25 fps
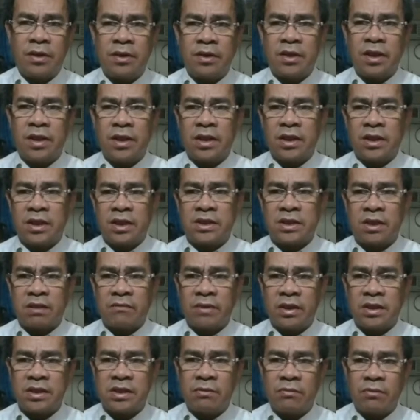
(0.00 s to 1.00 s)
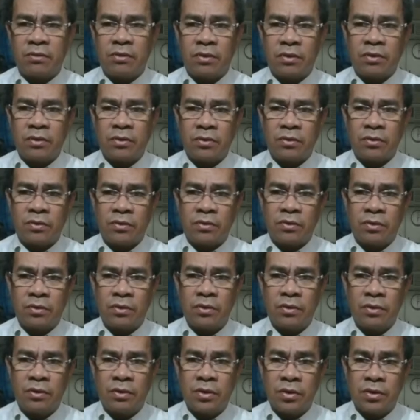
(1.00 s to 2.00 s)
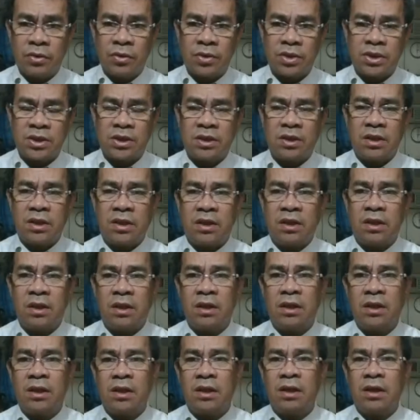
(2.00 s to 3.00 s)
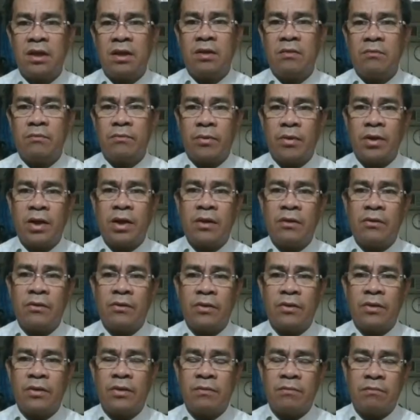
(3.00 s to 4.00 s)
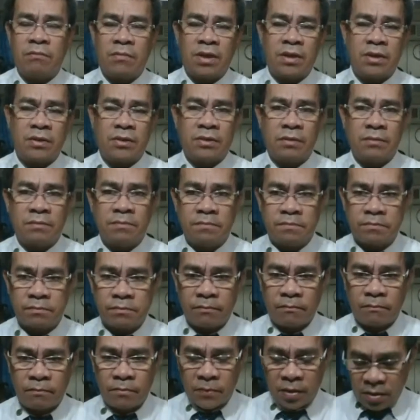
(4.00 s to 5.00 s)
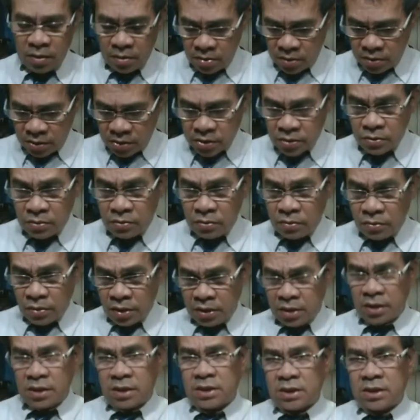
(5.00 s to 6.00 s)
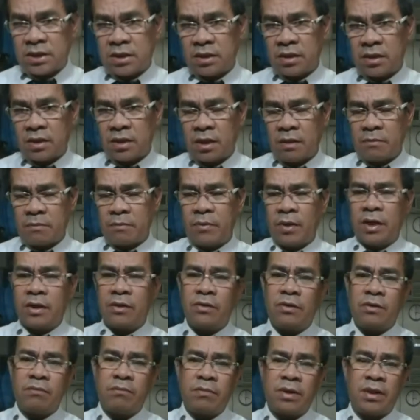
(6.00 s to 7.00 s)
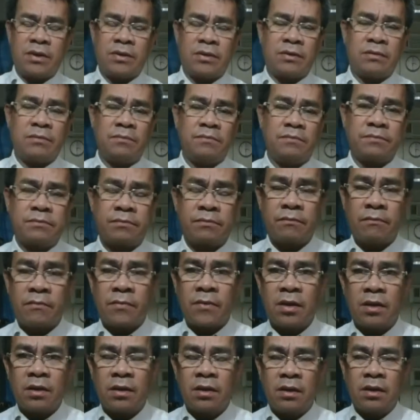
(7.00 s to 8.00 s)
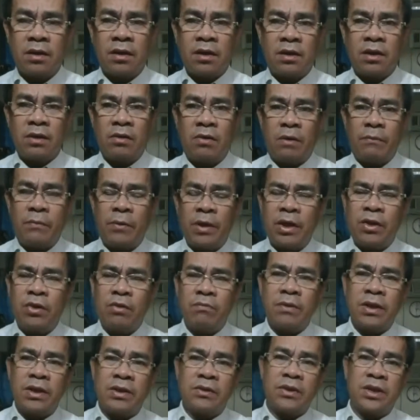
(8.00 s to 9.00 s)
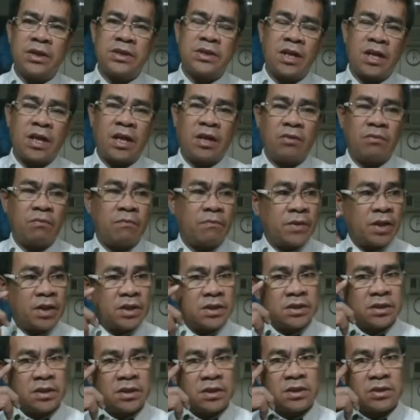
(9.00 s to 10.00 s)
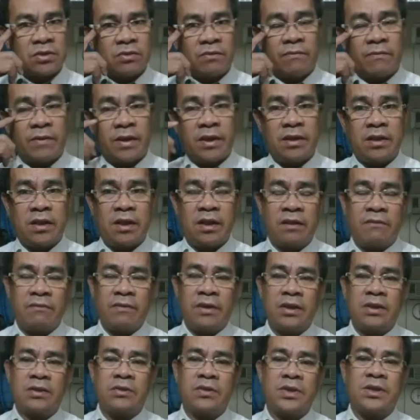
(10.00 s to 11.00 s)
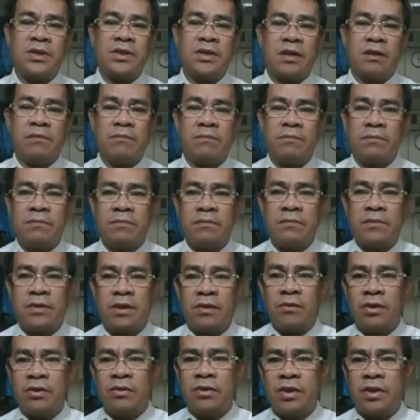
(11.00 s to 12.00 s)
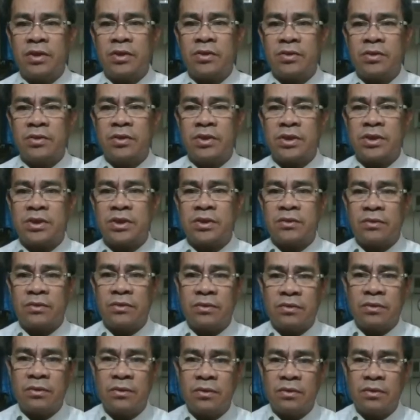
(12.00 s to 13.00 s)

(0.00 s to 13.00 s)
then it is advisable to use the polygon method. So what is a polygon method? Now, a polygon method is a kind of process of finding the vector sum. Now, all you need to do is to